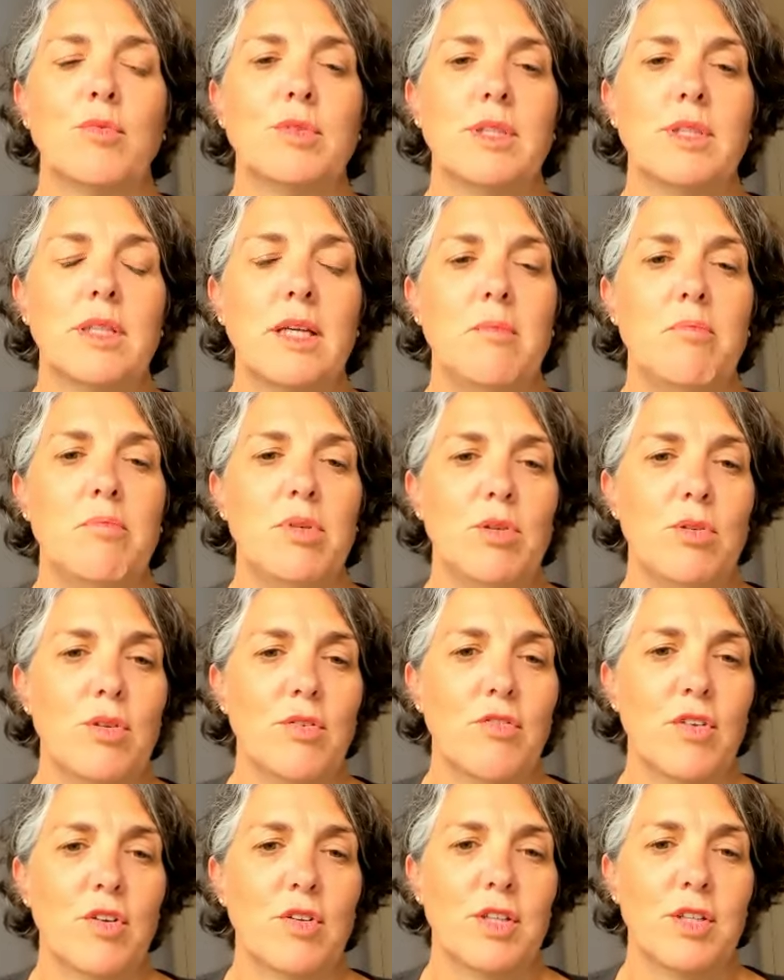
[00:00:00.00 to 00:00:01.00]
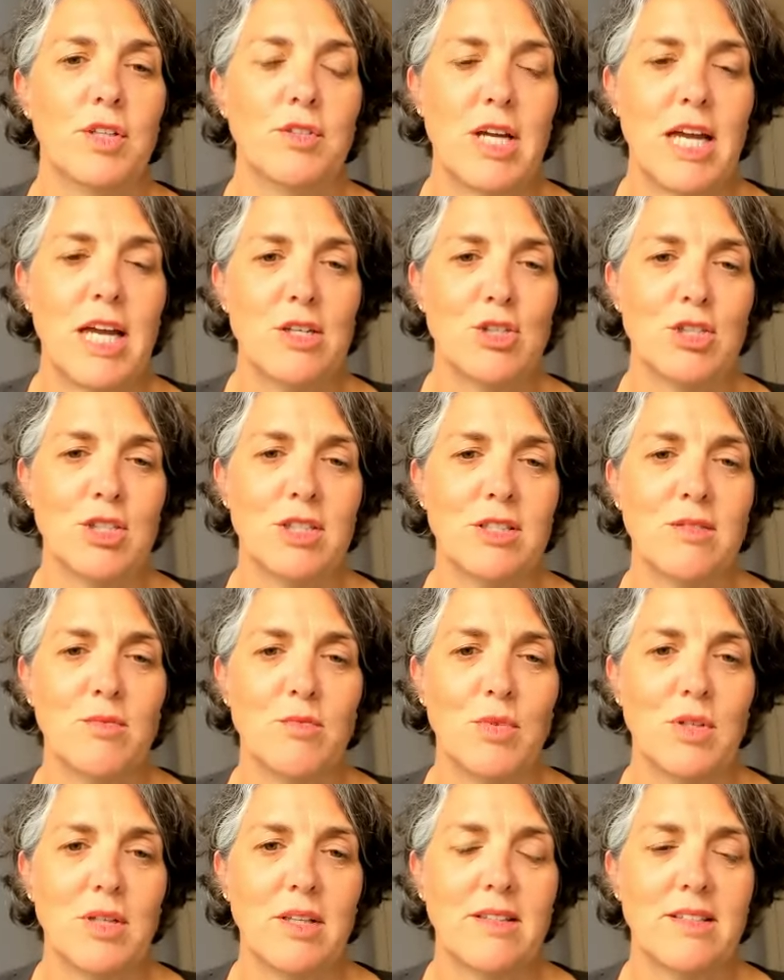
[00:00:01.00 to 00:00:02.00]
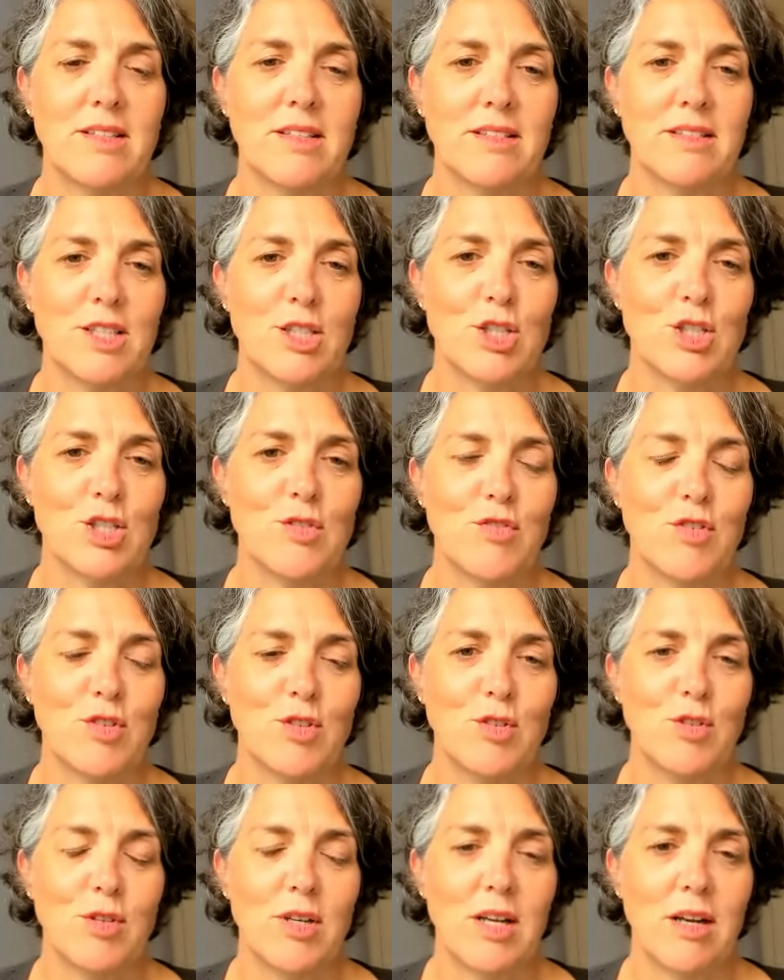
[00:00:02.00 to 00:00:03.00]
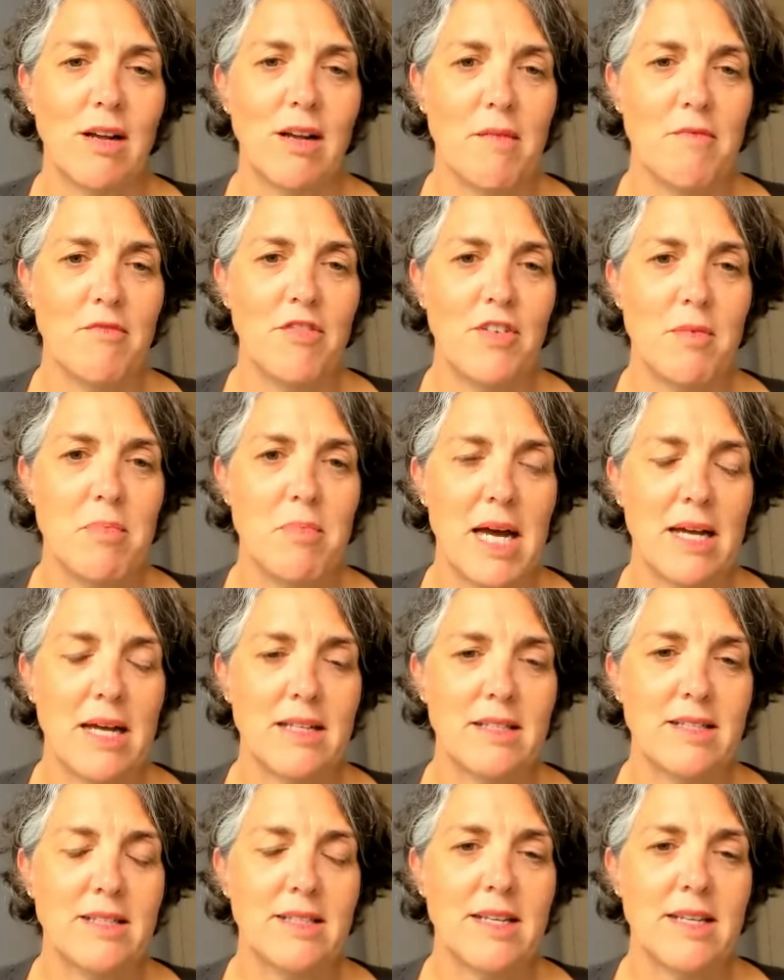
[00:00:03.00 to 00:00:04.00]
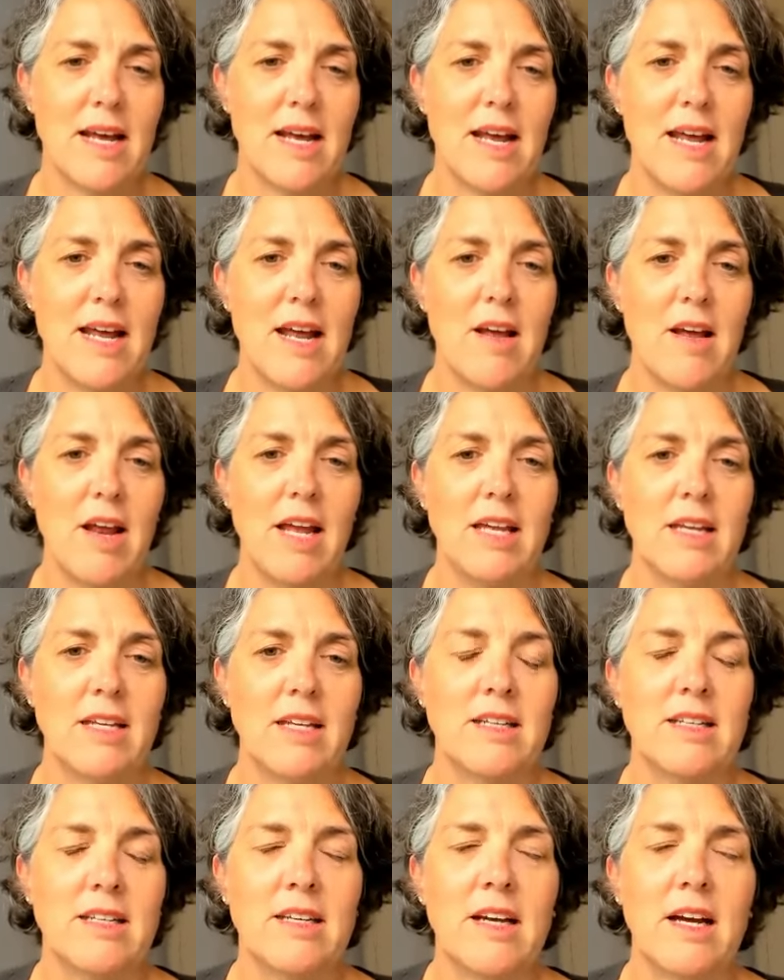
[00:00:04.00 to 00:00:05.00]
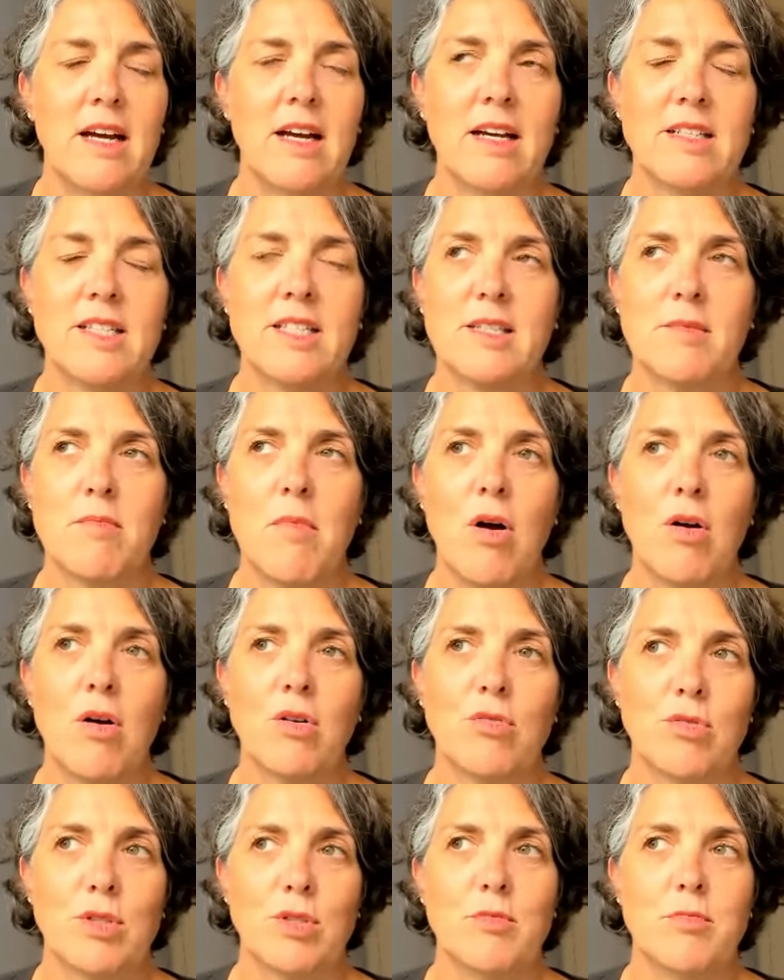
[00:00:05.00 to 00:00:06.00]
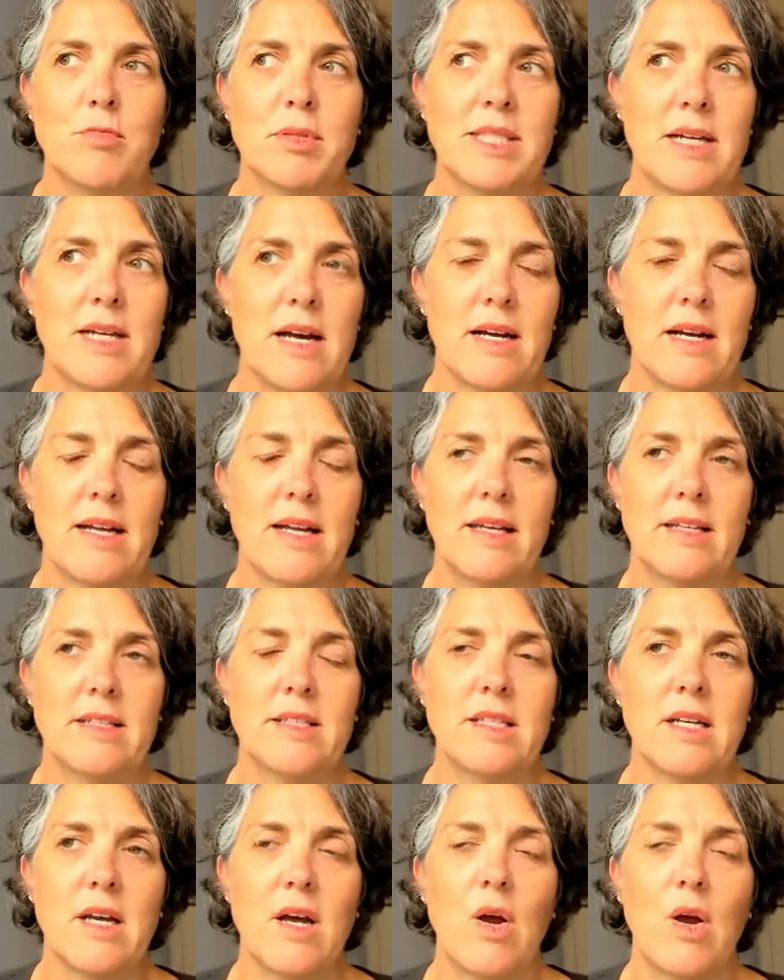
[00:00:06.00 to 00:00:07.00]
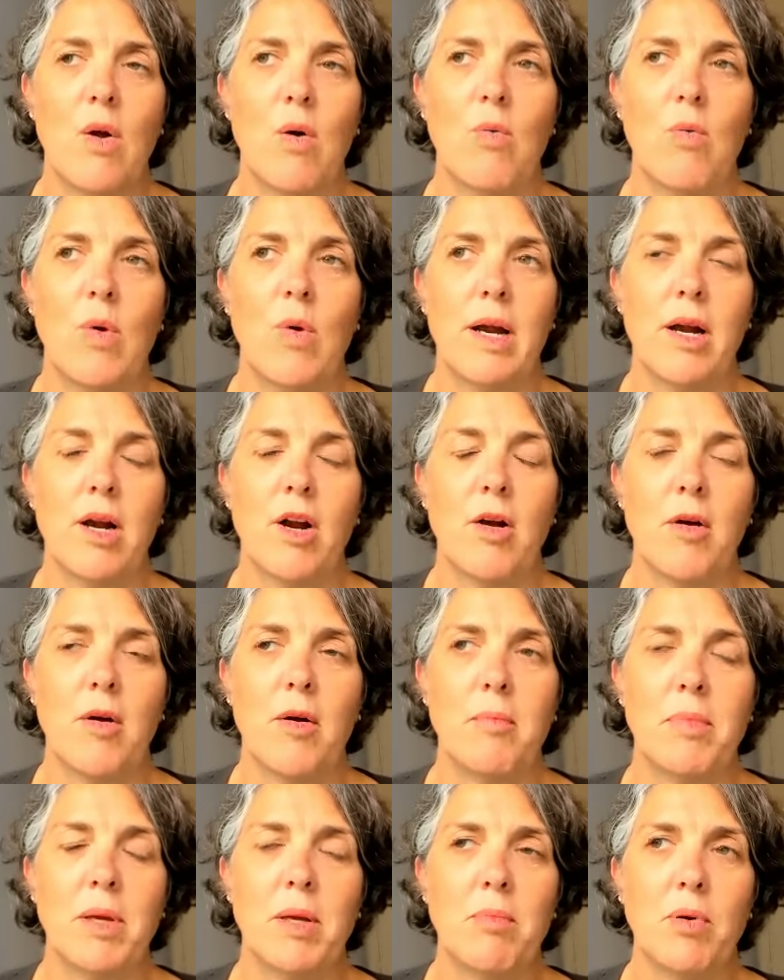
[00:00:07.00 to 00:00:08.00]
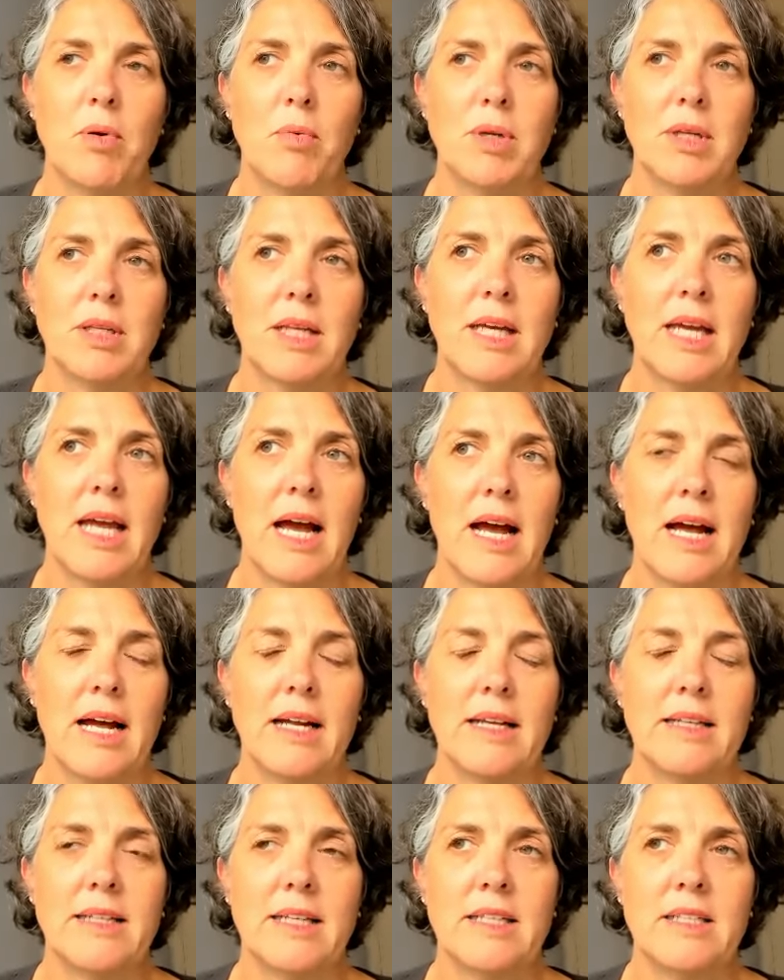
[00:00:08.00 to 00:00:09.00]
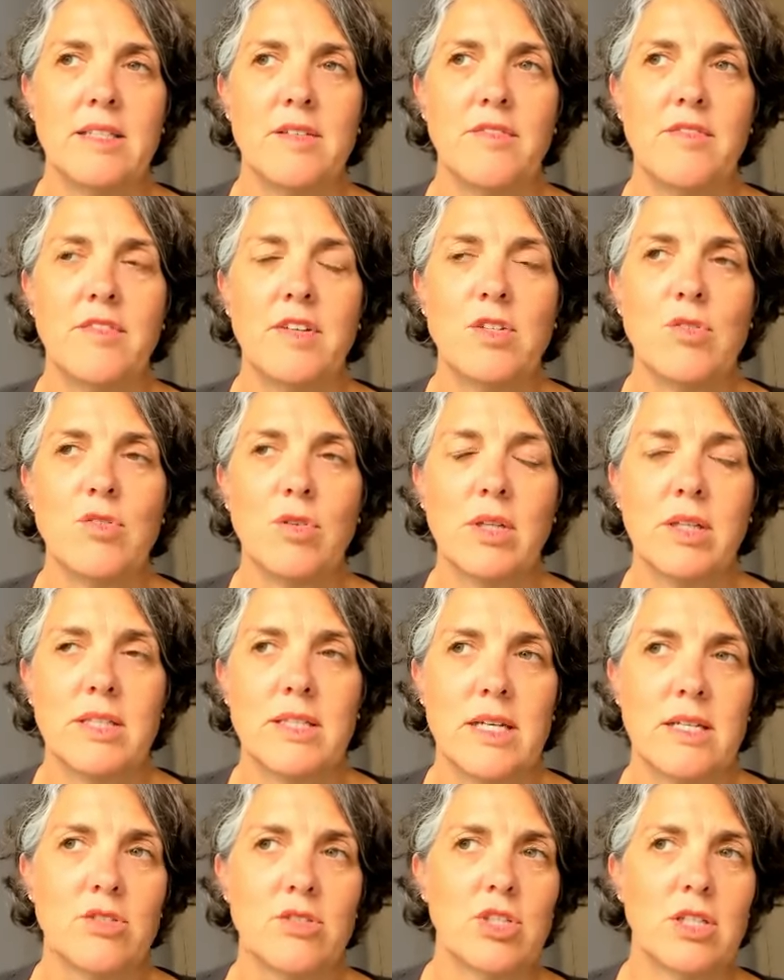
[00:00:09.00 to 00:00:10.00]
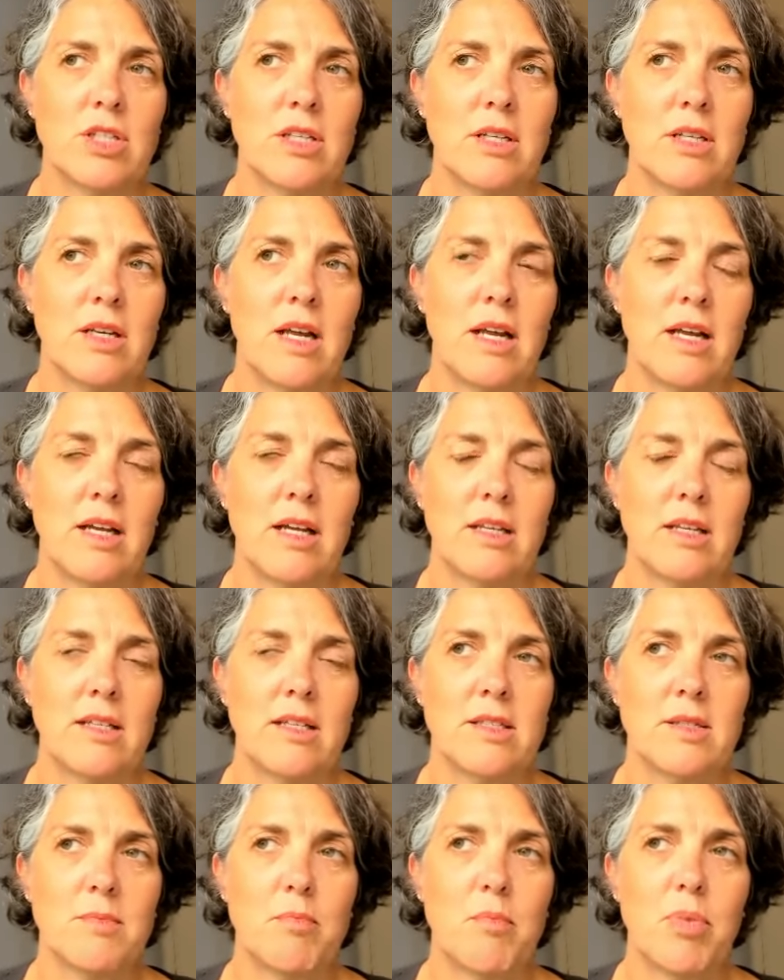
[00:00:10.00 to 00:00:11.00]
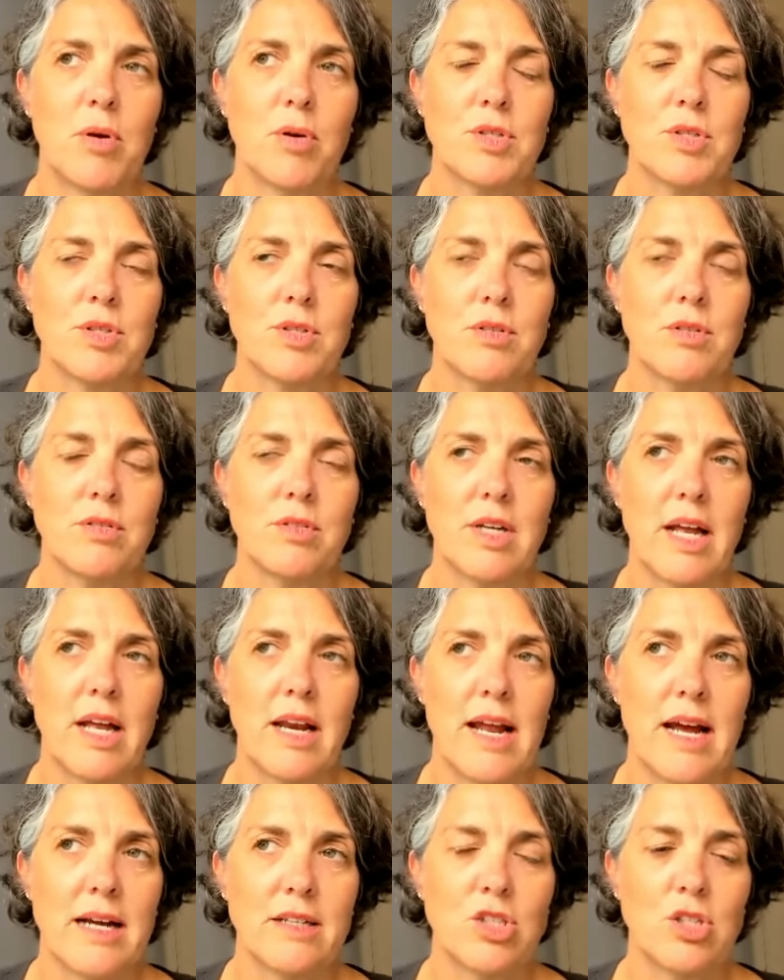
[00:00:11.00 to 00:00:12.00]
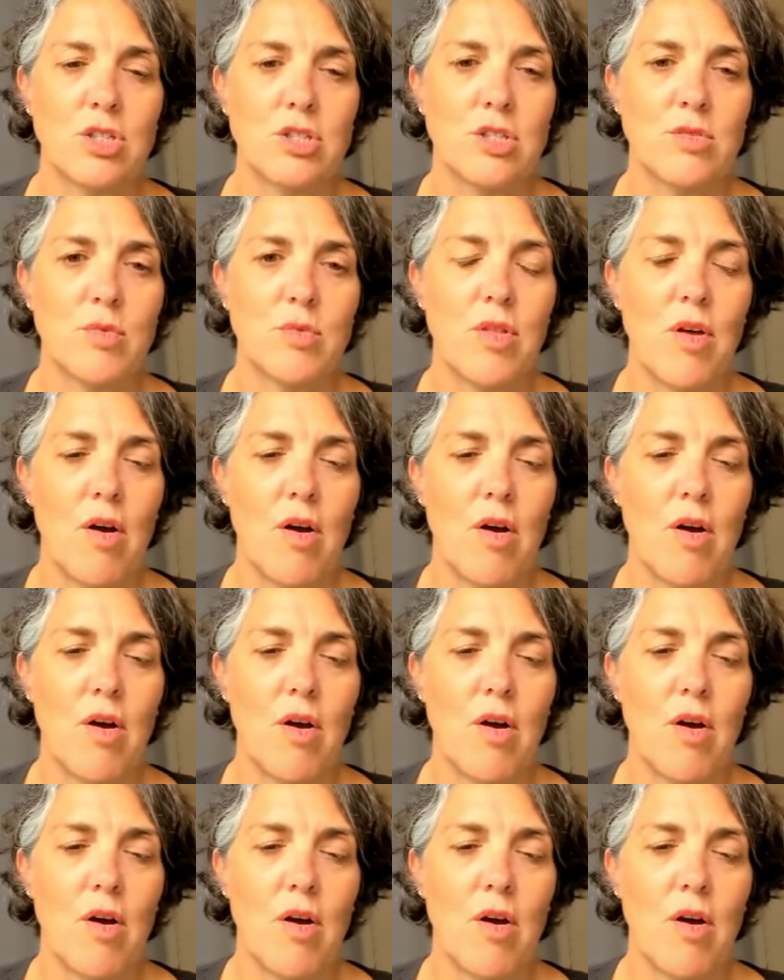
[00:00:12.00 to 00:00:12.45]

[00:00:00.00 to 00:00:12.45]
really beautiful location with delicious food and comfy beds in a small group size where people really had individual attention and personal connections with